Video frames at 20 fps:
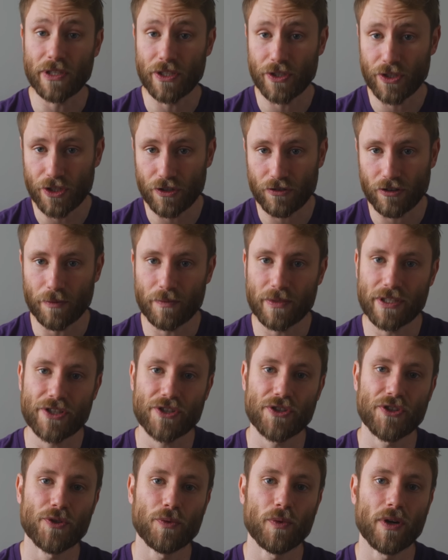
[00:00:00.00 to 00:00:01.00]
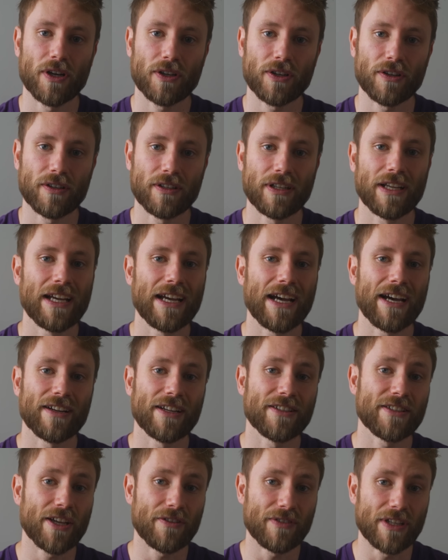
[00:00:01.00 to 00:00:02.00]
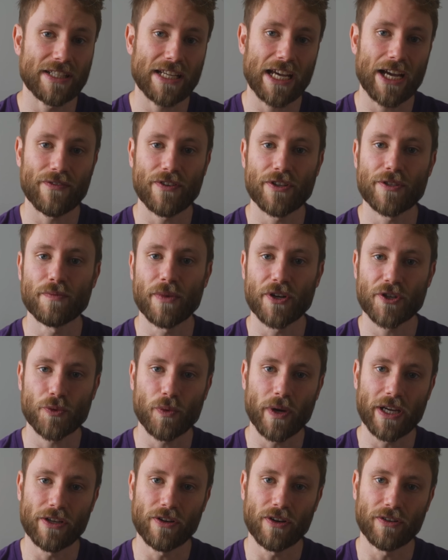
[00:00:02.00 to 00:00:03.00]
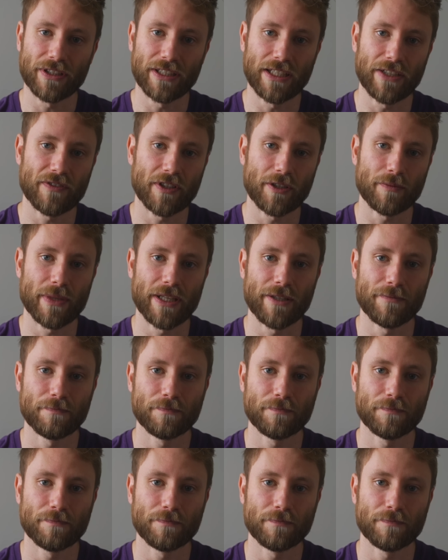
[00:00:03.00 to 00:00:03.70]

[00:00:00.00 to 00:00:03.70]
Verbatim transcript: me new grip position to work on, and I don't need to have as much weight on the lifting pin.